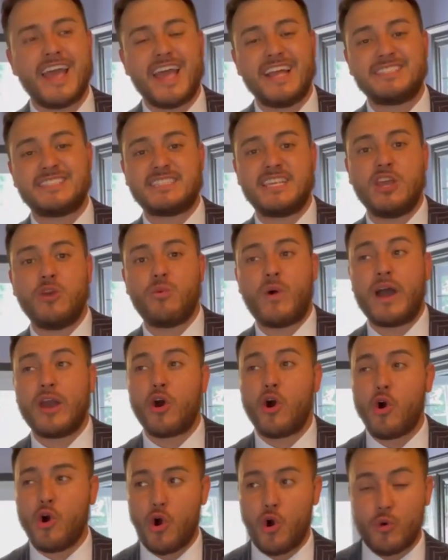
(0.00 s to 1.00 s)
and see why
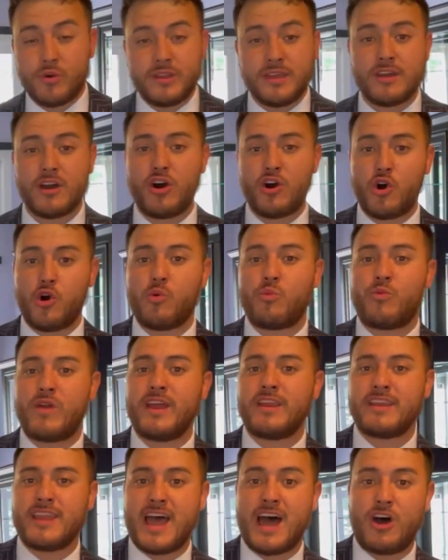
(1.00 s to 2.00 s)
owning a home
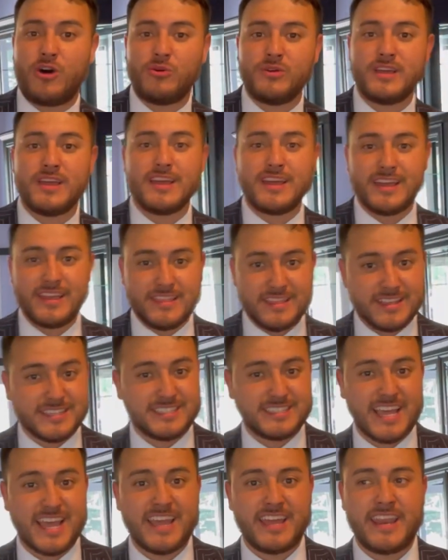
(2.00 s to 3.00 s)
right now in
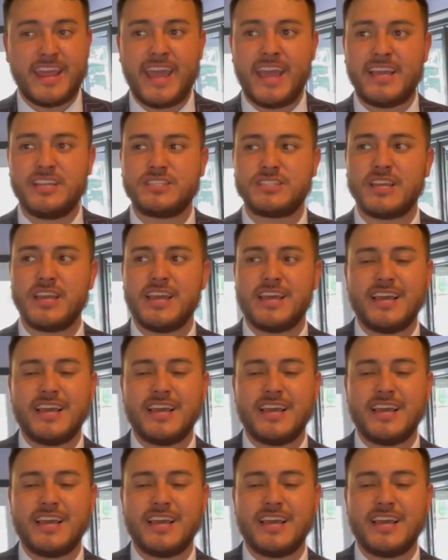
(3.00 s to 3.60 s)
this day and age